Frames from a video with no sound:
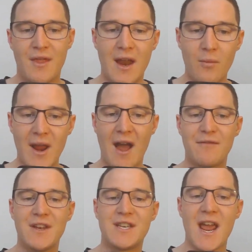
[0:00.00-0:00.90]
Then we
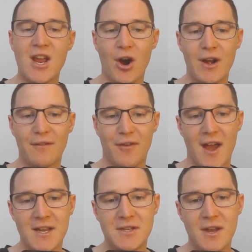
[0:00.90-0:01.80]
have the decoding
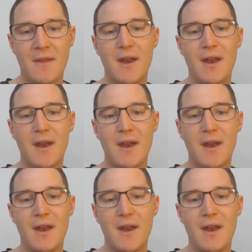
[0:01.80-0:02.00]
phase,